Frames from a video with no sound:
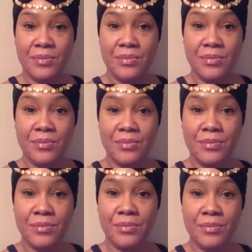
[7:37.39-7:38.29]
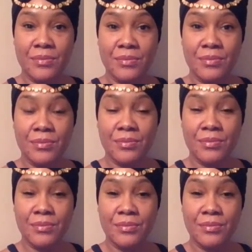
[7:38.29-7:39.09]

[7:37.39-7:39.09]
(no one is talking)